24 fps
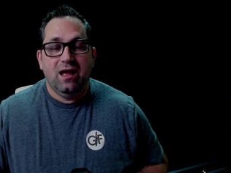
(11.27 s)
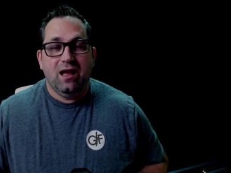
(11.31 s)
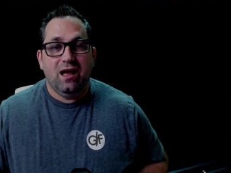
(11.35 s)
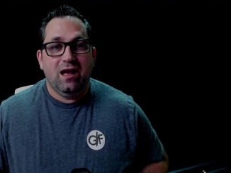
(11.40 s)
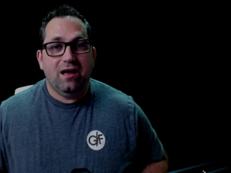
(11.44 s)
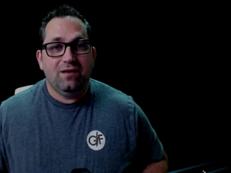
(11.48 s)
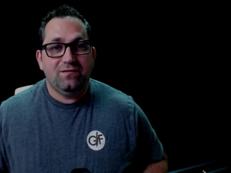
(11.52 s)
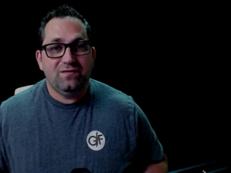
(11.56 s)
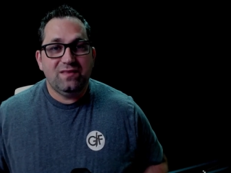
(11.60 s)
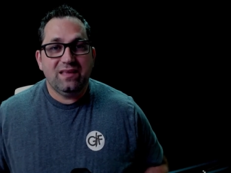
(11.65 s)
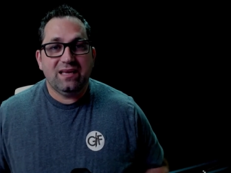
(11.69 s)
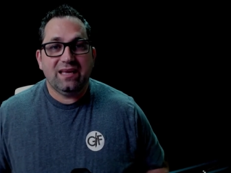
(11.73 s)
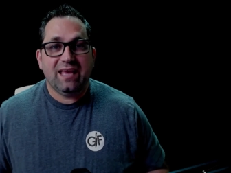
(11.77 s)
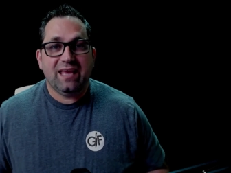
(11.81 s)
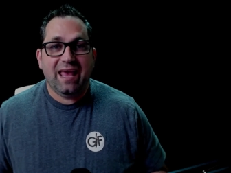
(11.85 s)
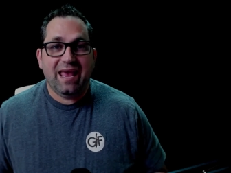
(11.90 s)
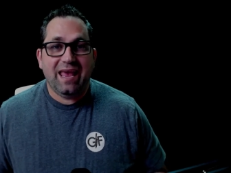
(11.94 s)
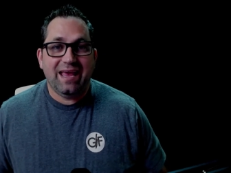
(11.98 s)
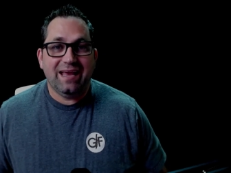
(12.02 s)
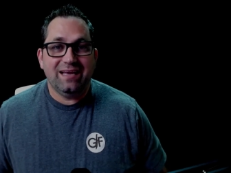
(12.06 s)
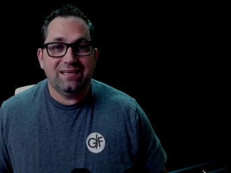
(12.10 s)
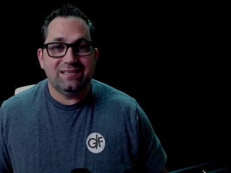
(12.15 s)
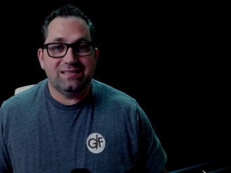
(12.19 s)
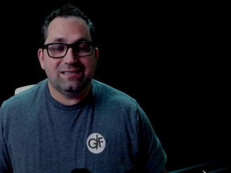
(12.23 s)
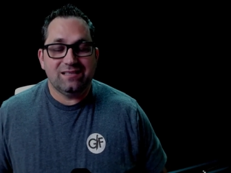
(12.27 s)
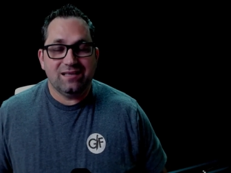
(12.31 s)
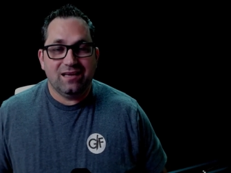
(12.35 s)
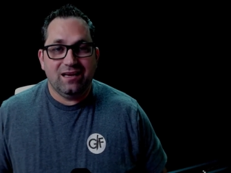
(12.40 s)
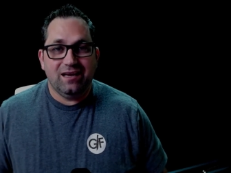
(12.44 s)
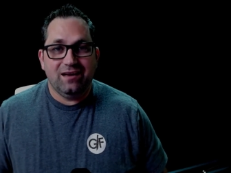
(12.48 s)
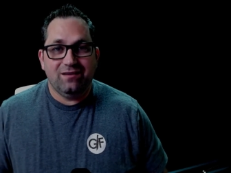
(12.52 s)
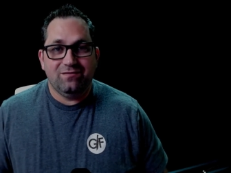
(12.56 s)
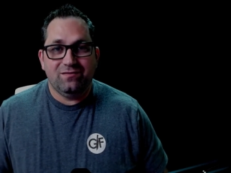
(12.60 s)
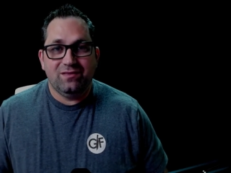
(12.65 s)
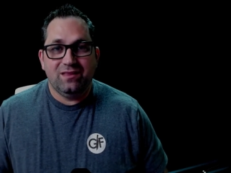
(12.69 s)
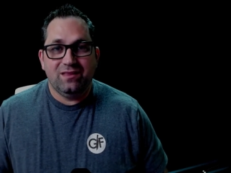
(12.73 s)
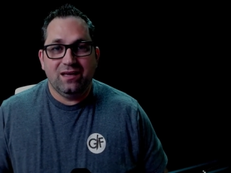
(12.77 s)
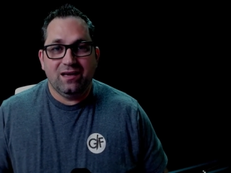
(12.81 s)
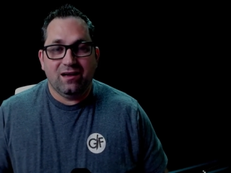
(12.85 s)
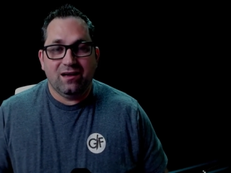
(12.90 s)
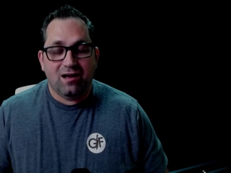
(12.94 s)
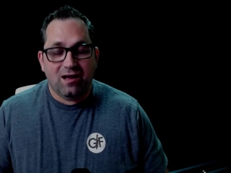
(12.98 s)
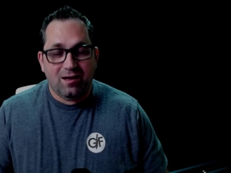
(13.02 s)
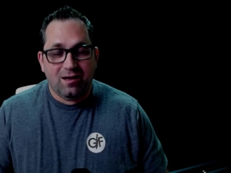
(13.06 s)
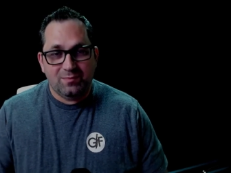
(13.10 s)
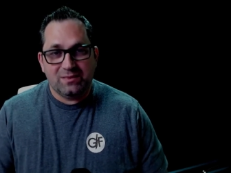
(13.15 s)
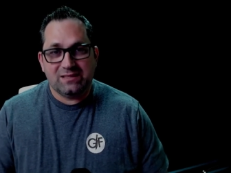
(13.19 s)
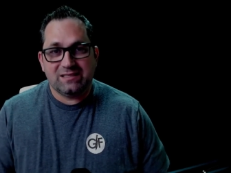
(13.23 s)
of the case of the
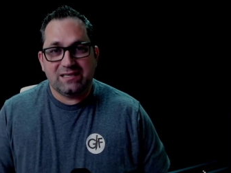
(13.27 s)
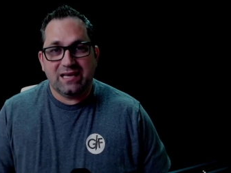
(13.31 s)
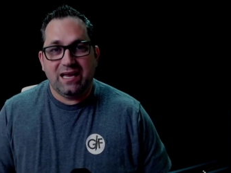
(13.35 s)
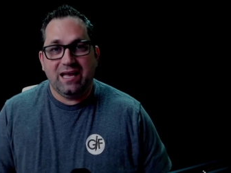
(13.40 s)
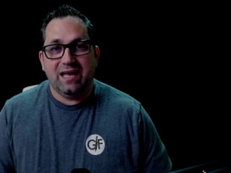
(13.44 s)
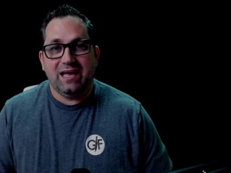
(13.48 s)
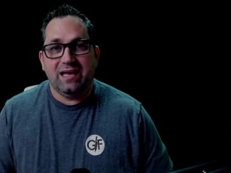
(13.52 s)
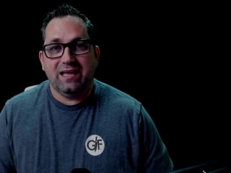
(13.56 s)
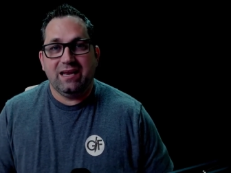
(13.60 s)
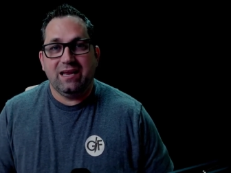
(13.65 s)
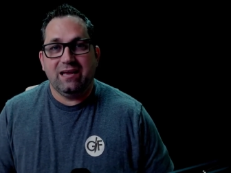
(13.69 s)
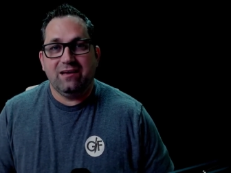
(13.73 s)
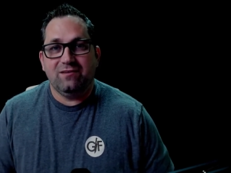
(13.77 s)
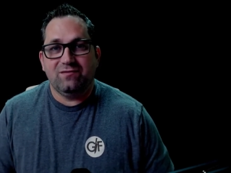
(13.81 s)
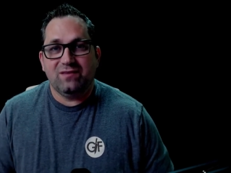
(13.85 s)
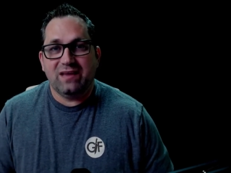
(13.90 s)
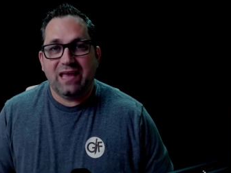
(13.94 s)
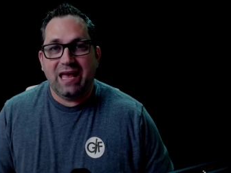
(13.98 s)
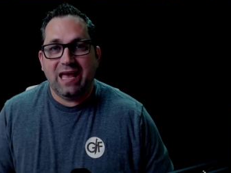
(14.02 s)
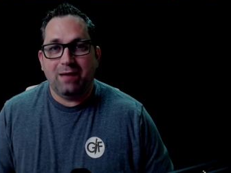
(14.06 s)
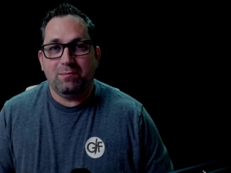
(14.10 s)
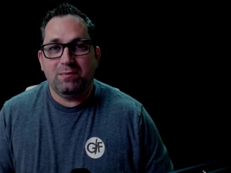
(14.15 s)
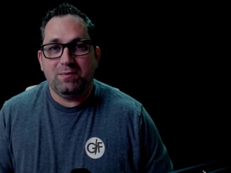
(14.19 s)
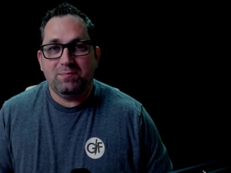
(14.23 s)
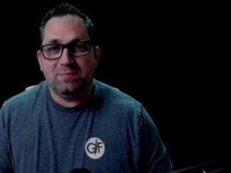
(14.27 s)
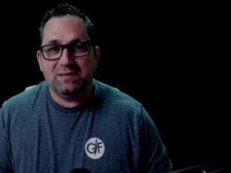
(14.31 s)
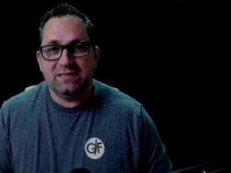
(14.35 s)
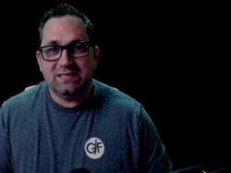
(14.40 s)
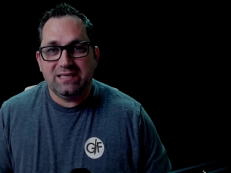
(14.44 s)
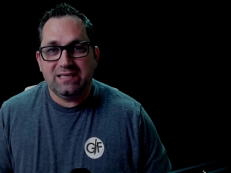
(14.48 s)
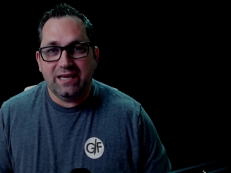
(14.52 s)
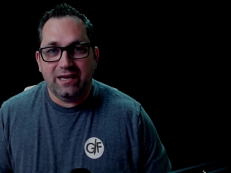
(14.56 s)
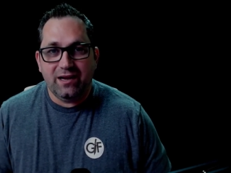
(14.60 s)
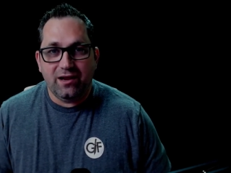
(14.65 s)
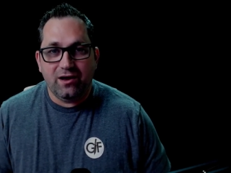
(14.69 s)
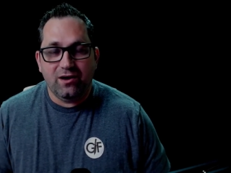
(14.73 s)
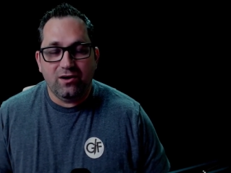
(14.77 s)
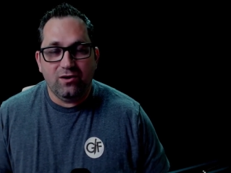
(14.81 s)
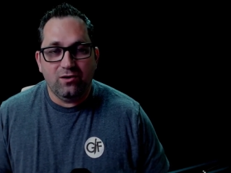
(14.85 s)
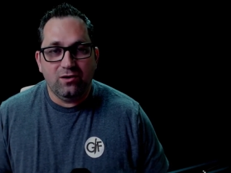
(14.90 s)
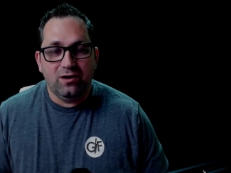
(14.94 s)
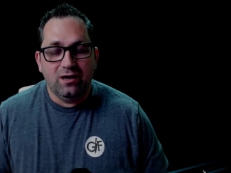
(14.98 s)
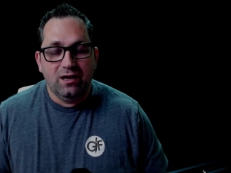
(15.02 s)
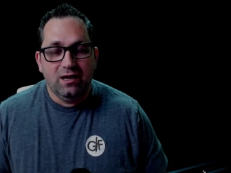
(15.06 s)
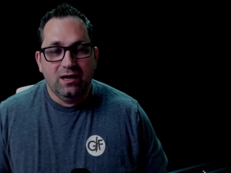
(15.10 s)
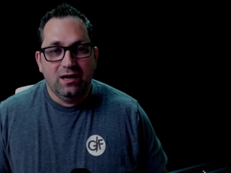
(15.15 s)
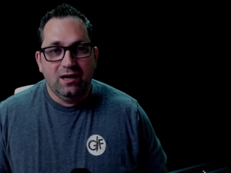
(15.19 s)
homicide of Gabby Petito.